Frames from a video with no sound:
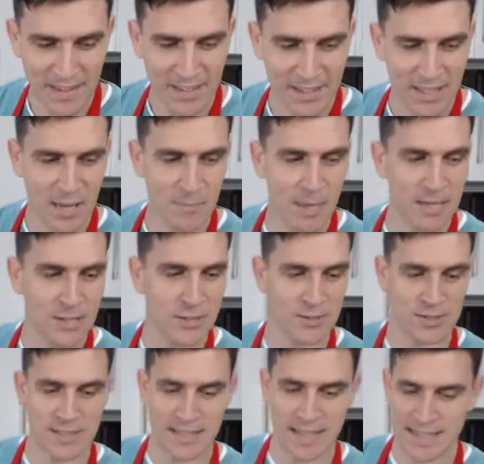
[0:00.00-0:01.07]
Okay, make sure
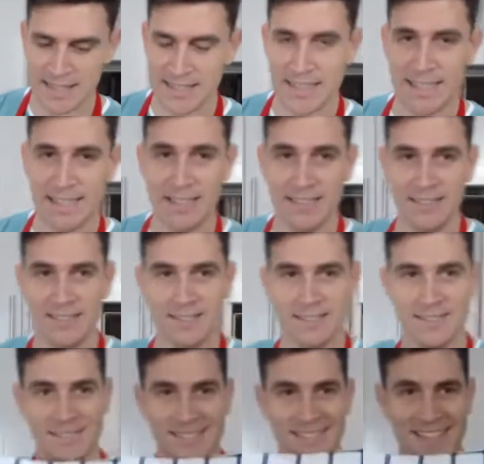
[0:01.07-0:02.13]
it's nice and clean,
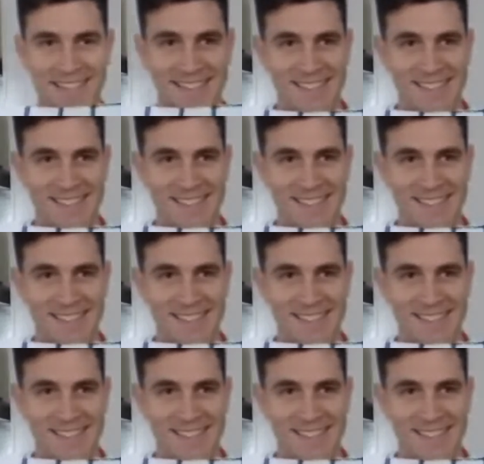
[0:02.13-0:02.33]
like